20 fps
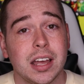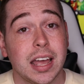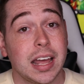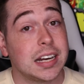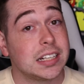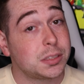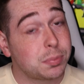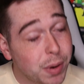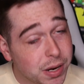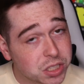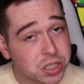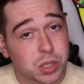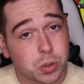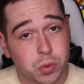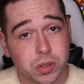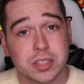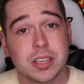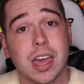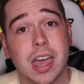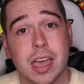And especially
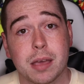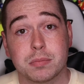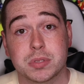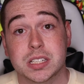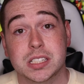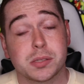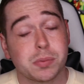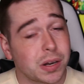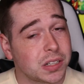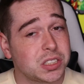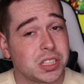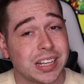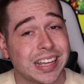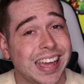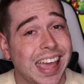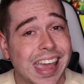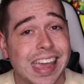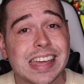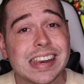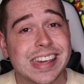with games,
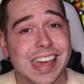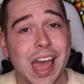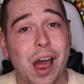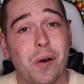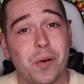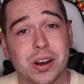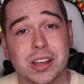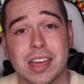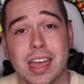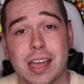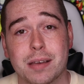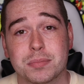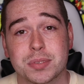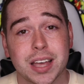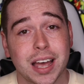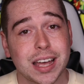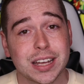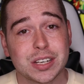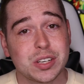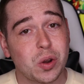especially 80-hour games,
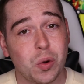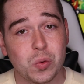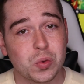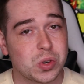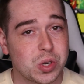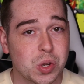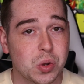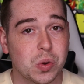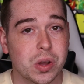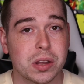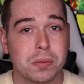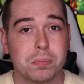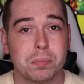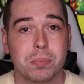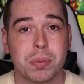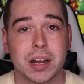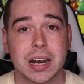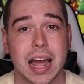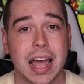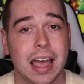I don't do it.
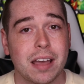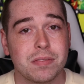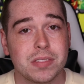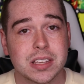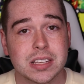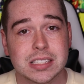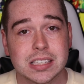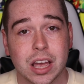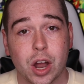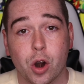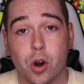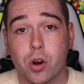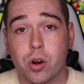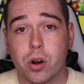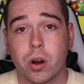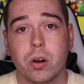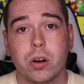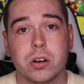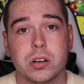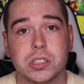But I have this
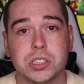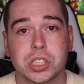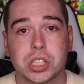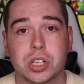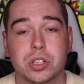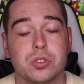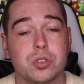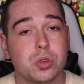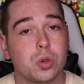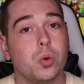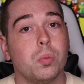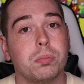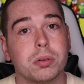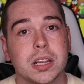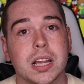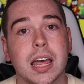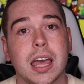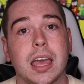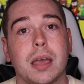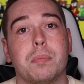urge to
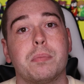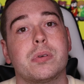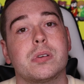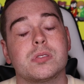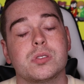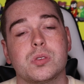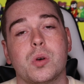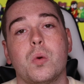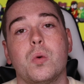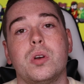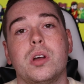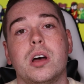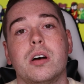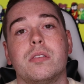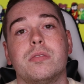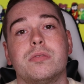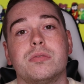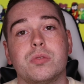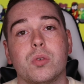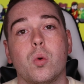play
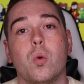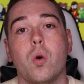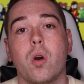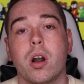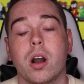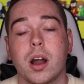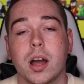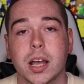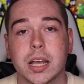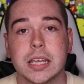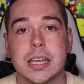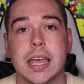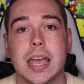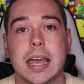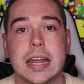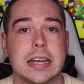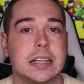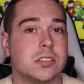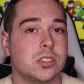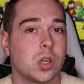Persona 4
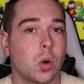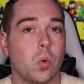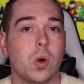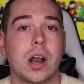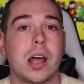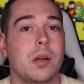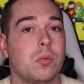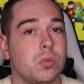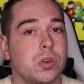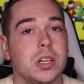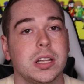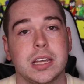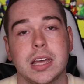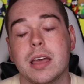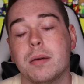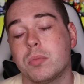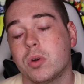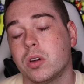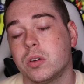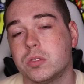again. And so what I really
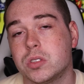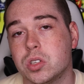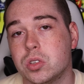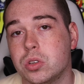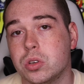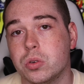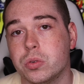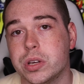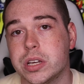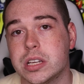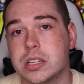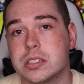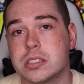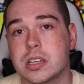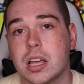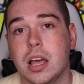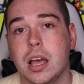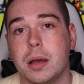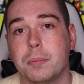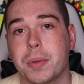am going to do
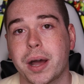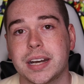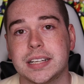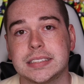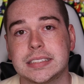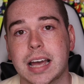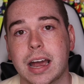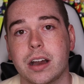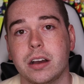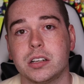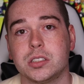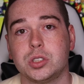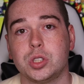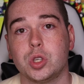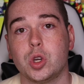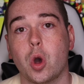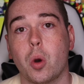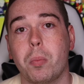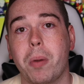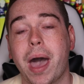is, my desire is
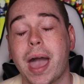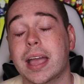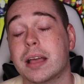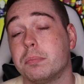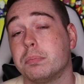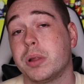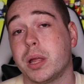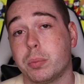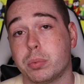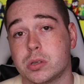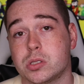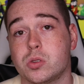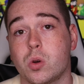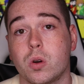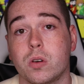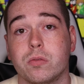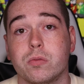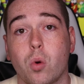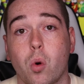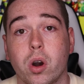to go back and play
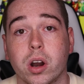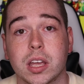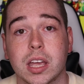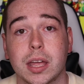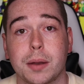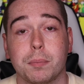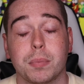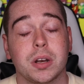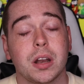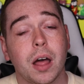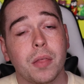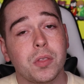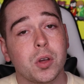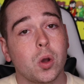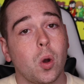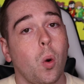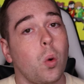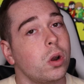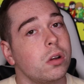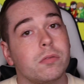Persona 4 again. But not the
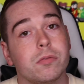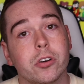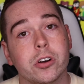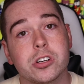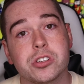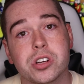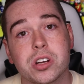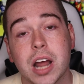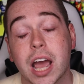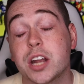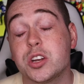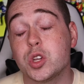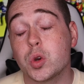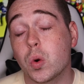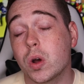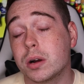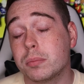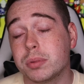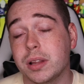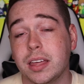Golden version. I do
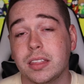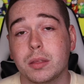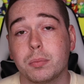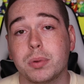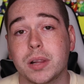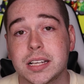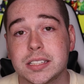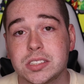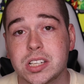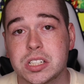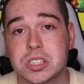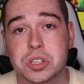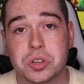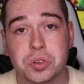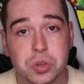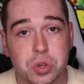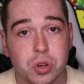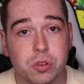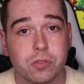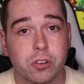want to play the
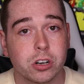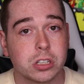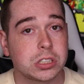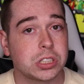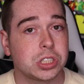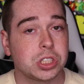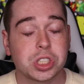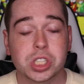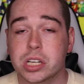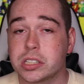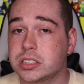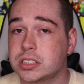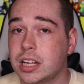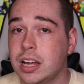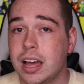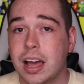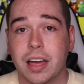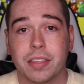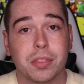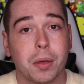PlayStation 2 version, just
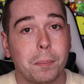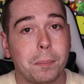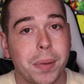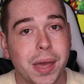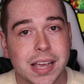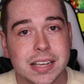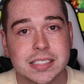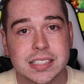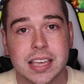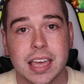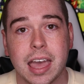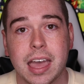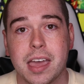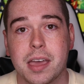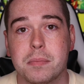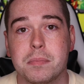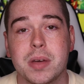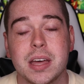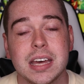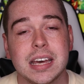the base
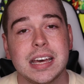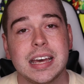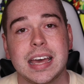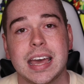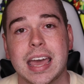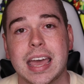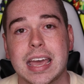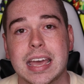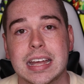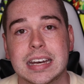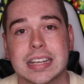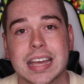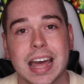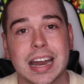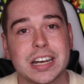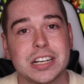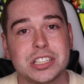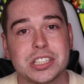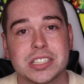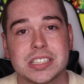game, and
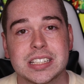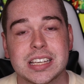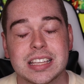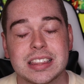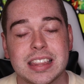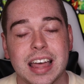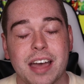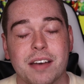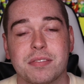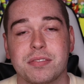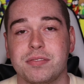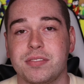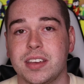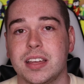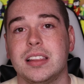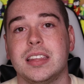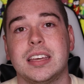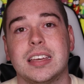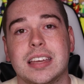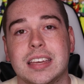kind of just get that
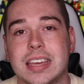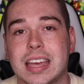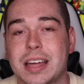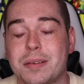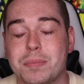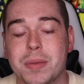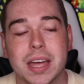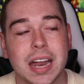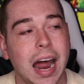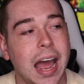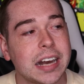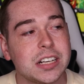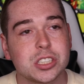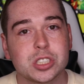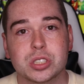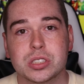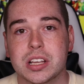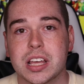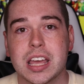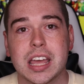feeling again. Man,
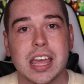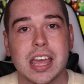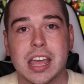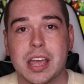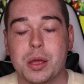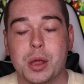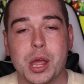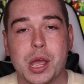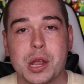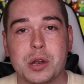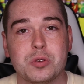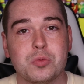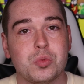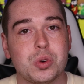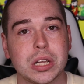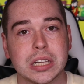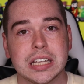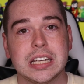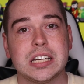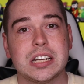it
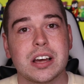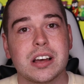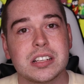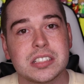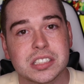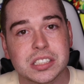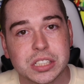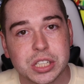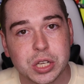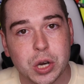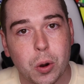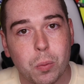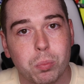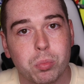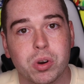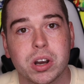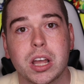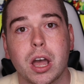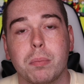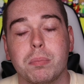really does,
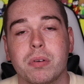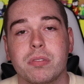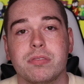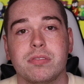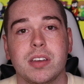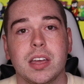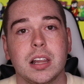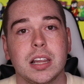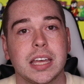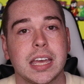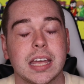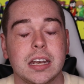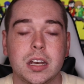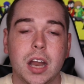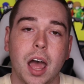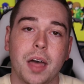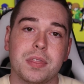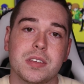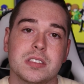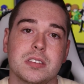bring up a feeling. And
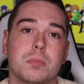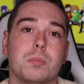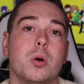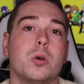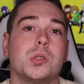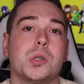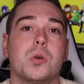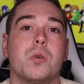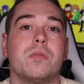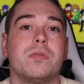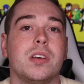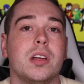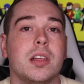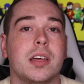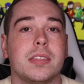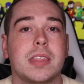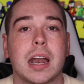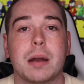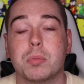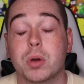not this emotional
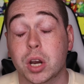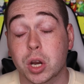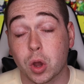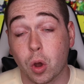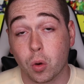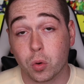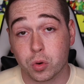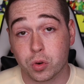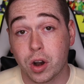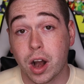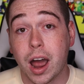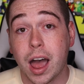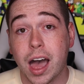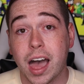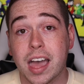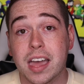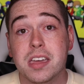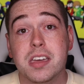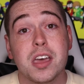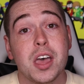feeling that I'm going to go
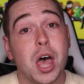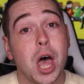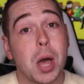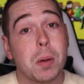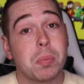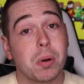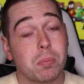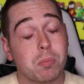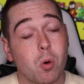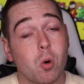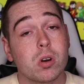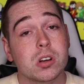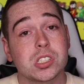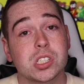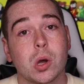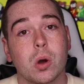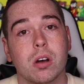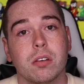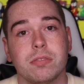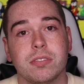cry, but more
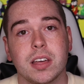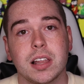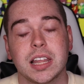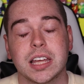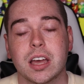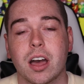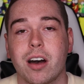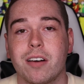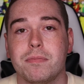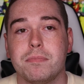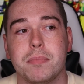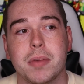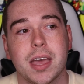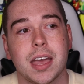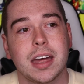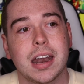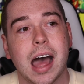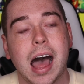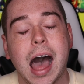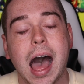so a feeling of,
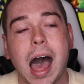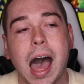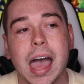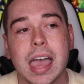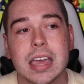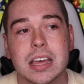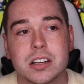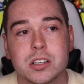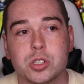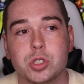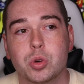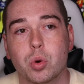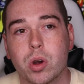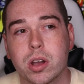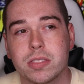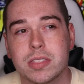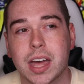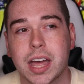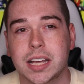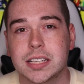man, I
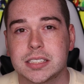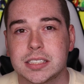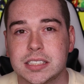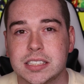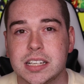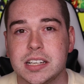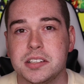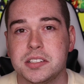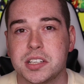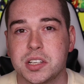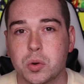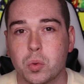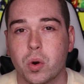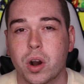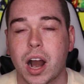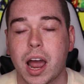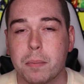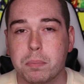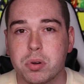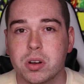enjoyed that season
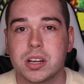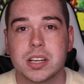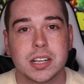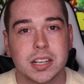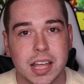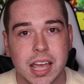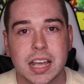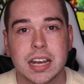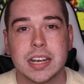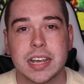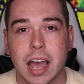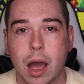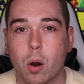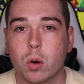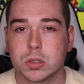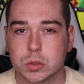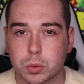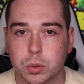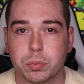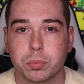where I put in 80
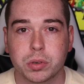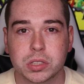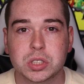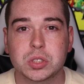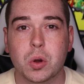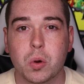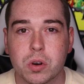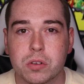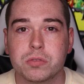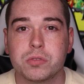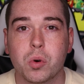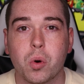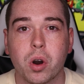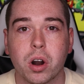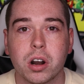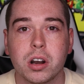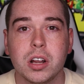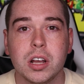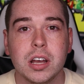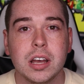hours with Persona
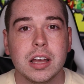4.